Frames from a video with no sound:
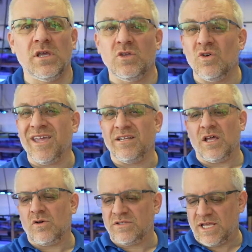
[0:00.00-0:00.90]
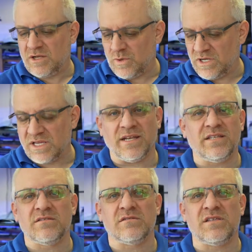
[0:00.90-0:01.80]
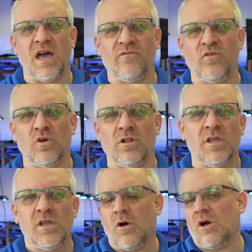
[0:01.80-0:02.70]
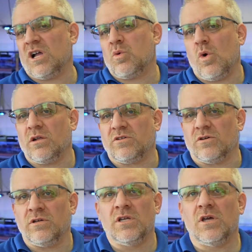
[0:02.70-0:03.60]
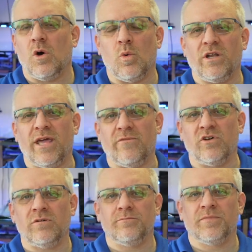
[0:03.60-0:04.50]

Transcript: You can dose that when the canister is half full or a quarter or whatever.